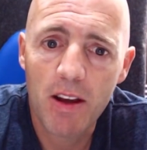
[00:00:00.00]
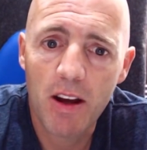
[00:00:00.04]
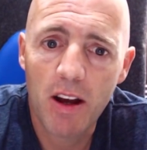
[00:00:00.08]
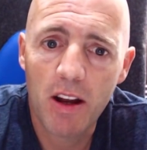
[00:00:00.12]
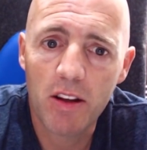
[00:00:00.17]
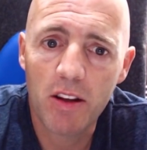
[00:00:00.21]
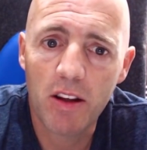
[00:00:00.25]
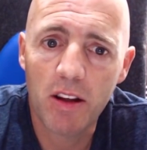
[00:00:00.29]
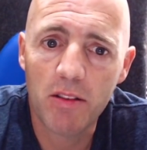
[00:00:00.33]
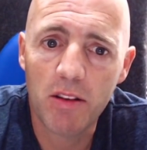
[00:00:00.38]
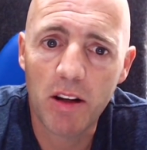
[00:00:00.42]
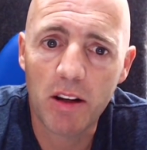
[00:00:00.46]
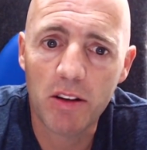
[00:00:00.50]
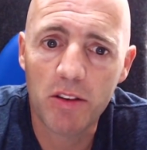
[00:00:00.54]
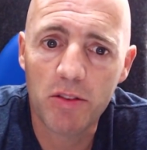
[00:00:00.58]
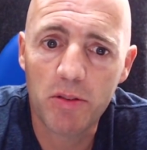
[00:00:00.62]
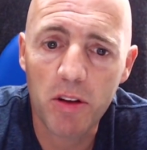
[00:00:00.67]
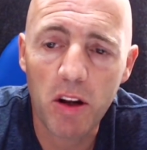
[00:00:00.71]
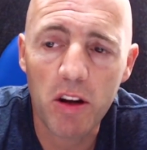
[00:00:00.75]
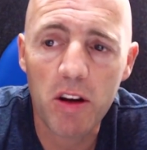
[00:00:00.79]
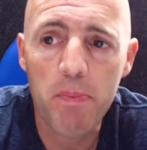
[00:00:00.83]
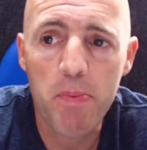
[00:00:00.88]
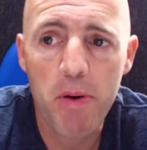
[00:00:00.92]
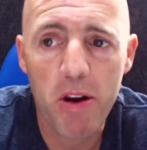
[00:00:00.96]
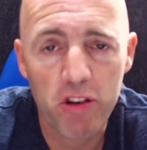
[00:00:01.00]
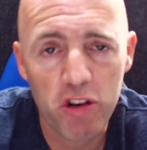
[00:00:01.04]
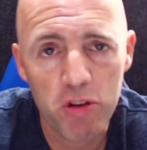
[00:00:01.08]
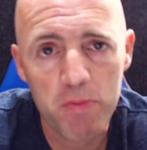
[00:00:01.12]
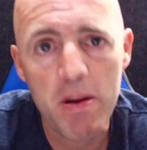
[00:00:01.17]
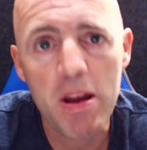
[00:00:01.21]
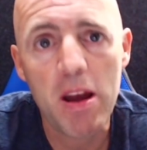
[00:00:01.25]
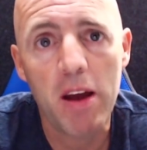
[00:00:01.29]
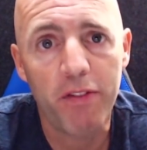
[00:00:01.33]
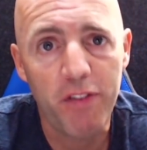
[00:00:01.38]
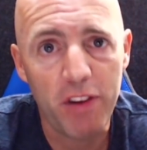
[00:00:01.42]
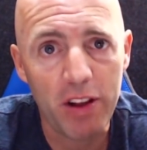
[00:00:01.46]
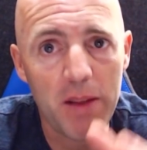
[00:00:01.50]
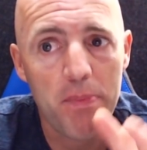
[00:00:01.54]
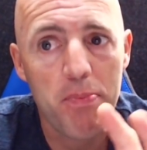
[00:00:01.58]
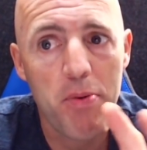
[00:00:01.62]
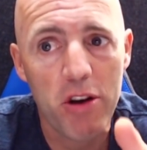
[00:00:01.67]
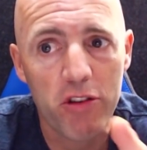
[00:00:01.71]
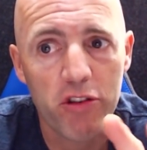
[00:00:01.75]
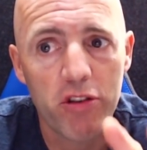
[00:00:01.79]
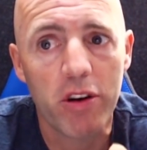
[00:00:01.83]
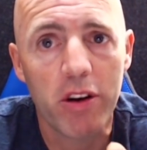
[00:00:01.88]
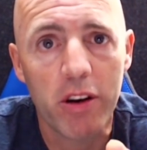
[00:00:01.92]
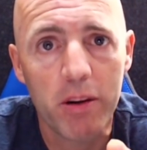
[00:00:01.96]
And it's starting to pressure me. I feel the
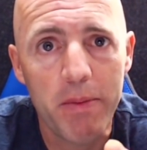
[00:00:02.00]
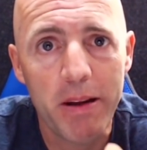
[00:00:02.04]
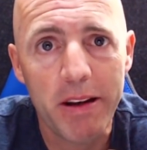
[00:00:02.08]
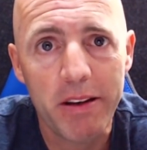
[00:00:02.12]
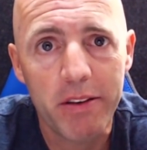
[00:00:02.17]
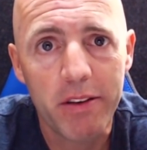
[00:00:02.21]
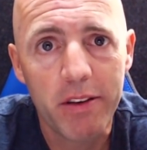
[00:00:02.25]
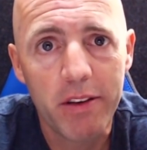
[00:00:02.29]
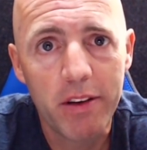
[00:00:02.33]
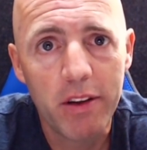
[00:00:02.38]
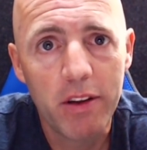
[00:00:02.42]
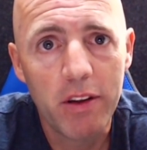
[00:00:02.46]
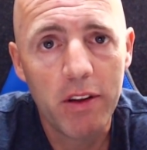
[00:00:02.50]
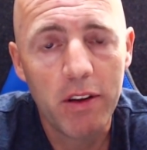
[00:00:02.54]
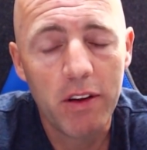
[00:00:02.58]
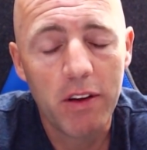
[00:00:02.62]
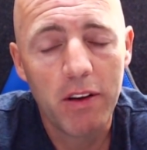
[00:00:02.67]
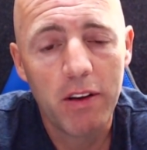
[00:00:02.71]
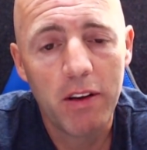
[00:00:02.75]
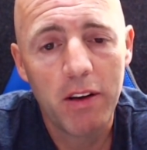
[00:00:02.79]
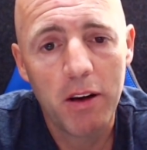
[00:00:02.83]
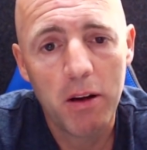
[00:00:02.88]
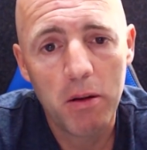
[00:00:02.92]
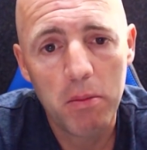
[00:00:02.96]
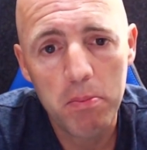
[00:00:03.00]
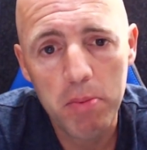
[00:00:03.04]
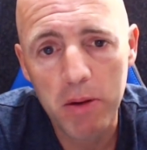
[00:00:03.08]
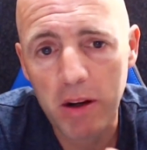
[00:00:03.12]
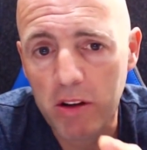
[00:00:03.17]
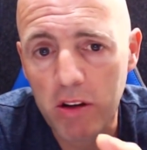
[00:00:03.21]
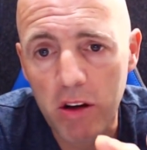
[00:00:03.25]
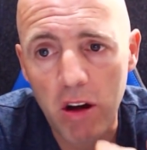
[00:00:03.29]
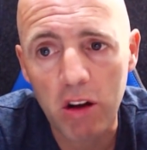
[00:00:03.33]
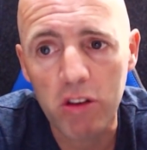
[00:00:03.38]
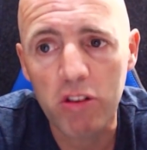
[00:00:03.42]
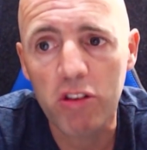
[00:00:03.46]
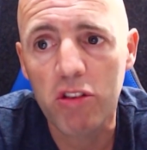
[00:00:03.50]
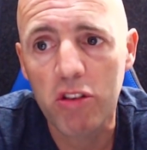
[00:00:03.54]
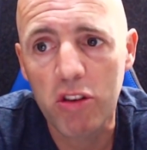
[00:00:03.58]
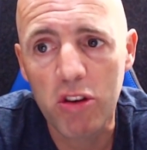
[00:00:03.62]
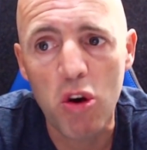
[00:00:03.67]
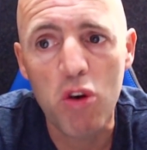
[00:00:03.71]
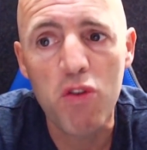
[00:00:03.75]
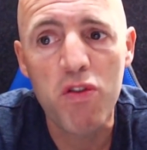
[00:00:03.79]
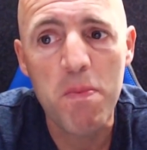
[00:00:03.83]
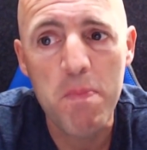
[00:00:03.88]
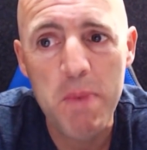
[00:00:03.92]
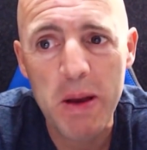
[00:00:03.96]
pressure a little bit. But I can't just
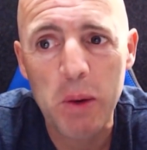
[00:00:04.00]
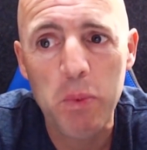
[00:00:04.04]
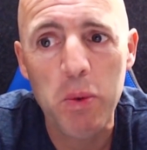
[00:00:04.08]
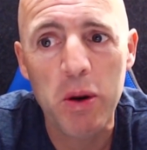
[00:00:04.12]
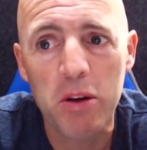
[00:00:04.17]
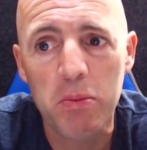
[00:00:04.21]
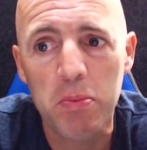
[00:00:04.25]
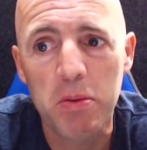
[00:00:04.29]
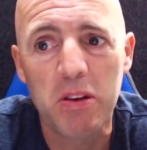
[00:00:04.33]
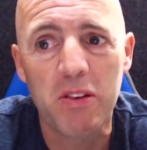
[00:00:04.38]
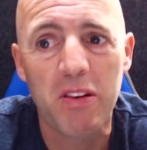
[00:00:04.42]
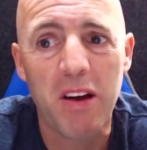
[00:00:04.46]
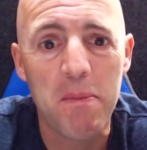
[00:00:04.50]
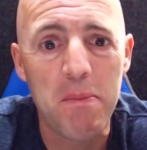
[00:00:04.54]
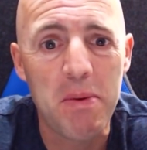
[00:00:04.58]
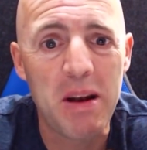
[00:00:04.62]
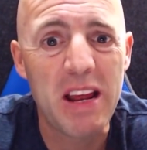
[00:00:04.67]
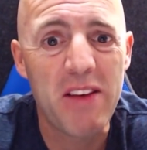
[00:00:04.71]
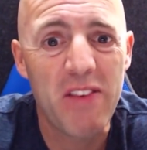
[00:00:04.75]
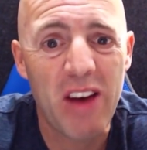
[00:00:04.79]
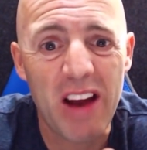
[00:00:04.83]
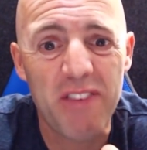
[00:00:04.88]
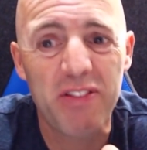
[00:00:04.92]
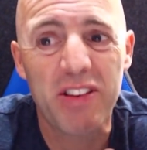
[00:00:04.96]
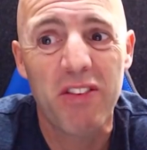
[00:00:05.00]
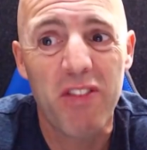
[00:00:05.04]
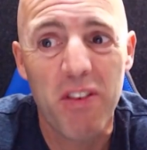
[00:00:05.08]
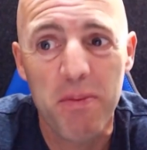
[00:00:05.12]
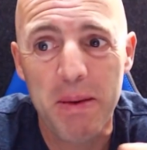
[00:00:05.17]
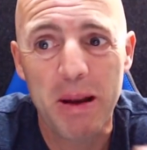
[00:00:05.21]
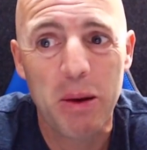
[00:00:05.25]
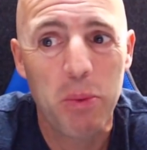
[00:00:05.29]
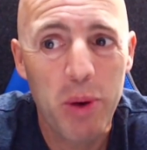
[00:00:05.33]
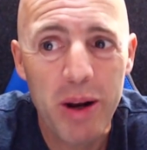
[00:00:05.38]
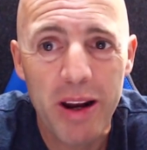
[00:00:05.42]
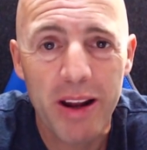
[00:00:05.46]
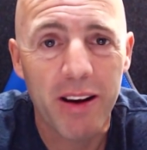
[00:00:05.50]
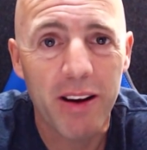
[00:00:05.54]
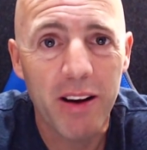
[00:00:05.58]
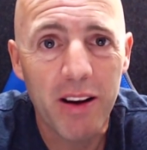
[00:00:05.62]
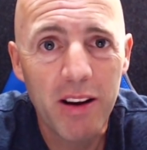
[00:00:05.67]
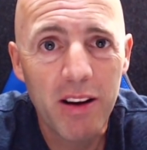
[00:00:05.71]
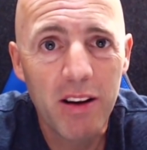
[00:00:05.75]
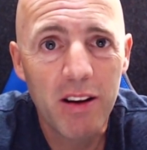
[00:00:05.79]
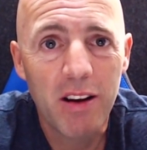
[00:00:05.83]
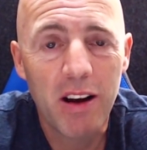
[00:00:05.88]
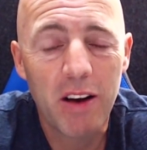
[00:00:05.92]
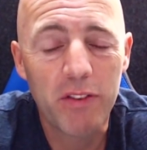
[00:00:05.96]
go for big winners because I believe I have to have a big winner.
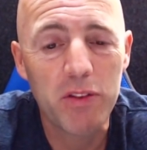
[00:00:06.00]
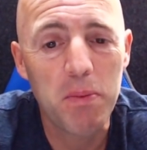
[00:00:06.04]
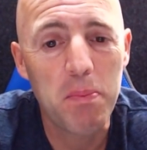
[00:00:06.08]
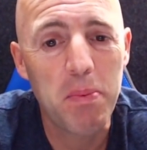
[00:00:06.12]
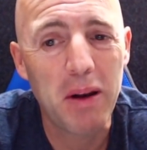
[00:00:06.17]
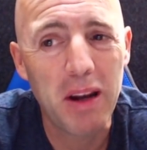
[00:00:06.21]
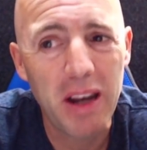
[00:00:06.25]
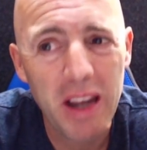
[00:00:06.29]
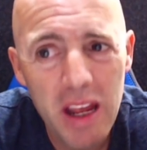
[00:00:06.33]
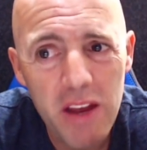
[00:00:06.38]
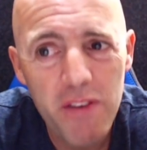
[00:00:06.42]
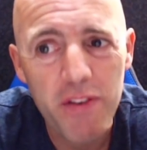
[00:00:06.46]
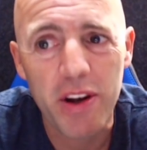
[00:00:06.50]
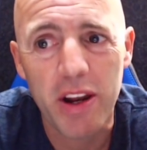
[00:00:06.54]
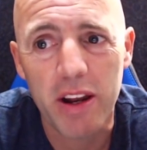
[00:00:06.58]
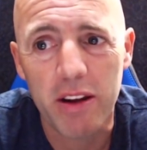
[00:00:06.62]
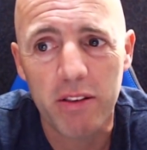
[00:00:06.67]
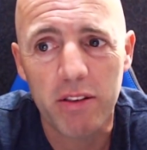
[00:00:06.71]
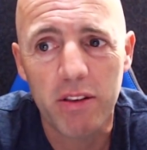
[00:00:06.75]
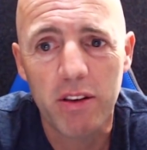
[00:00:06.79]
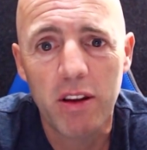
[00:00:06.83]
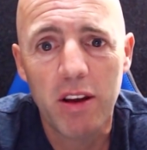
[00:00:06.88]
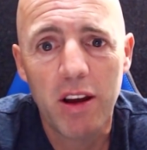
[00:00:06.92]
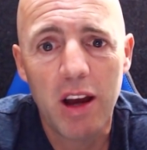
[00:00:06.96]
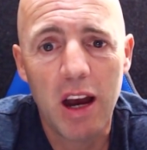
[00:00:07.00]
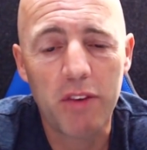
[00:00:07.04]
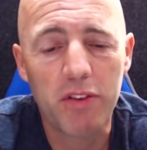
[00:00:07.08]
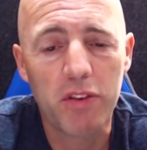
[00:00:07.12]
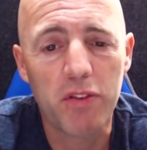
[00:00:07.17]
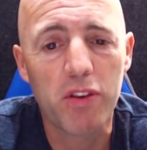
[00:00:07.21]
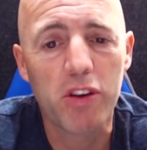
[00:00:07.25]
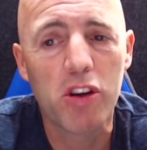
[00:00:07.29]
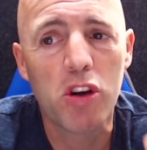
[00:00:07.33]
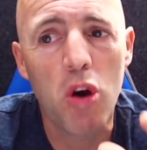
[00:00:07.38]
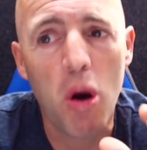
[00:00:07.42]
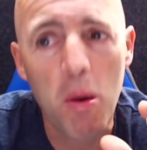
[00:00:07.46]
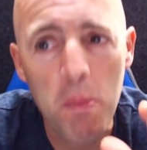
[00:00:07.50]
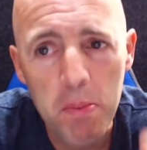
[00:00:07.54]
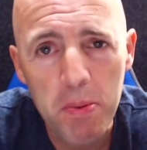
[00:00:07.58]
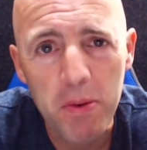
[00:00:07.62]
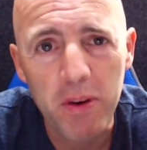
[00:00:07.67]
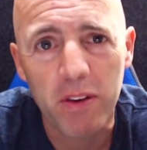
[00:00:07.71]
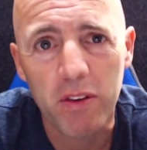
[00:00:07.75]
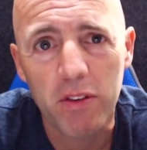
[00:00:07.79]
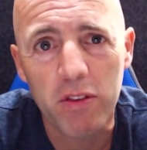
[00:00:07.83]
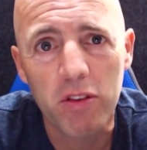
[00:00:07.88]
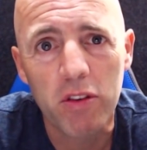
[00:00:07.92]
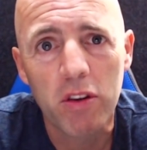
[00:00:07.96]
I have to believe in it. I have to have the
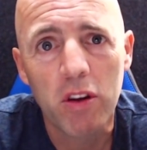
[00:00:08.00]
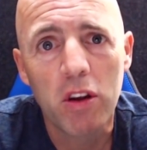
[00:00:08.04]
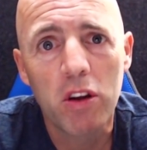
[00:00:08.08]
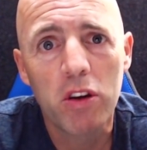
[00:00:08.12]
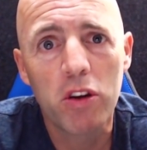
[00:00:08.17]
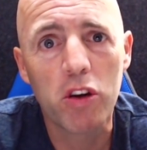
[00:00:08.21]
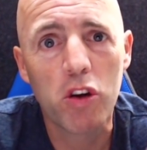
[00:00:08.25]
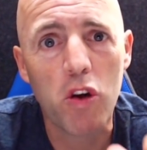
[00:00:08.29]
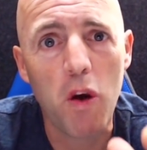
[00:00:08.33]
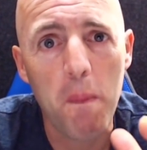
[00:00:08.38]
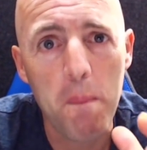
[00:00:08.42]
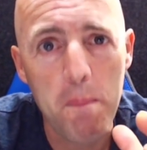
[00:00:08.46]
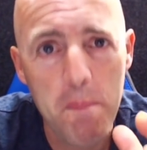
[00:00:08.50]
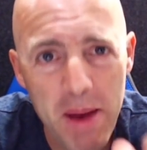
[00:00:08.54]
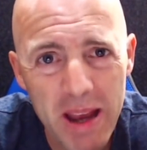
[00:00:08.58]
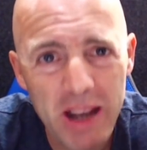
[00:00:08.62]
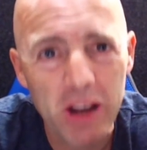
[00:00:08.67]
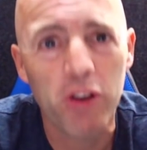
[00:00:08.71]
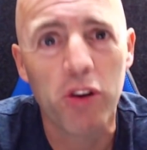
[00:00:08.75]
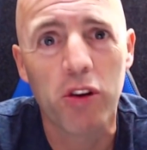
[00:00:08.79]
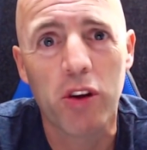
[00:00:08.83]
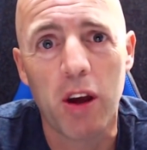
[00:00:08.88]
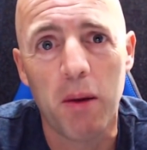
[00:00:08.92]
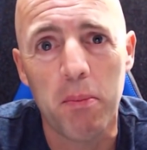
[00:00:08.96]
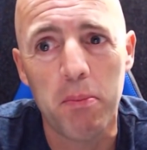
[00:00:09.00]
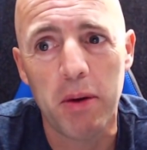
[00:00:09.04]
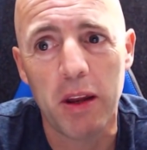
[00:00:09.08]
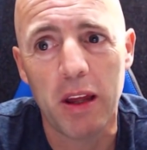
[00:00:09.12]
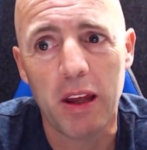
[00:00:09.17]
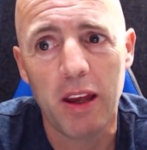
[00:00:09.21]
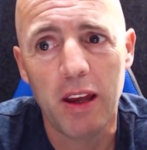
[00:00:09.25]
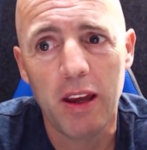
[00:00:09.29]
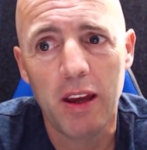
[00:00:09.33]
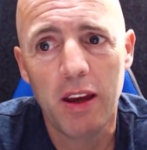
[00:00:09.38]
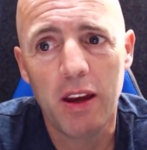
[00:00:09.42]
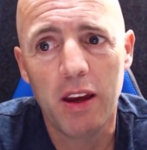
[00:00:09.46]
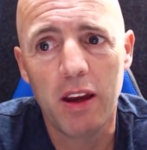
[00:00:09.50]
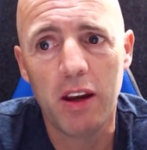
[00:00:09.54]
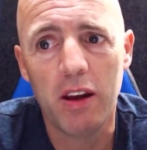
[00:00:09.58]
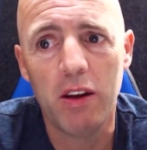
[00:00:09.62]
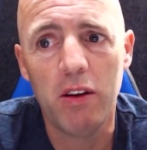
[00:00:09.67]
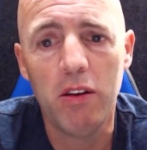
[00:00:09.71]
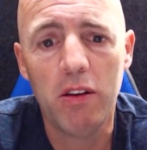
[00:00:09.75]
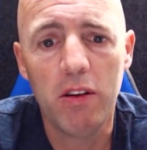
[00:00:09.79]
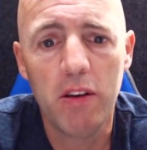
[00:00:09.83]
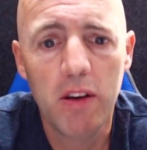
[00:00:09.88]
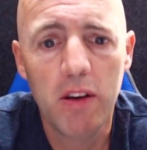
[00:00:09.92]
confidence to go big in a company, you know.